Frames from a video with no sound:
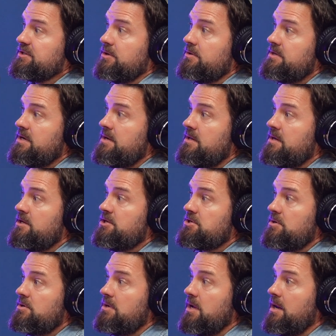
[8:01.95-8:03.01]
resulting in the
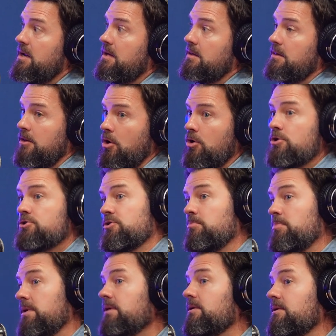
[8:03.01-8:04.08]
insured getting a larger
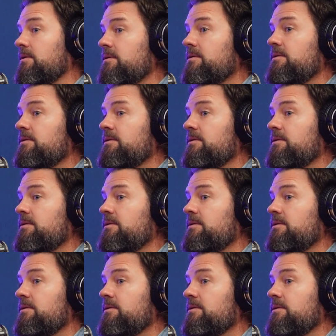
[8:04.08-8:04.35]
bill.